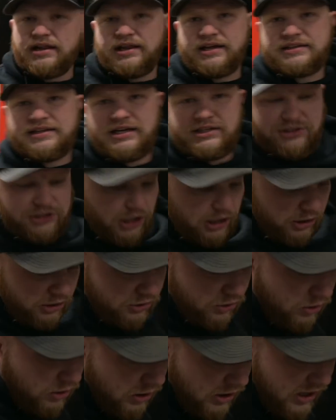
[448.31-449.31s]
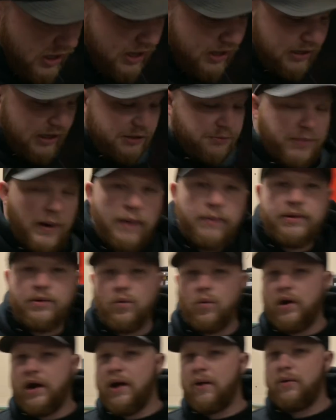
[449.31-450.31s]
of like that charcoal. That's probably
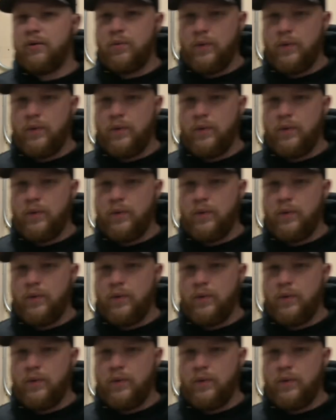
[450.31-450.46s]
what I would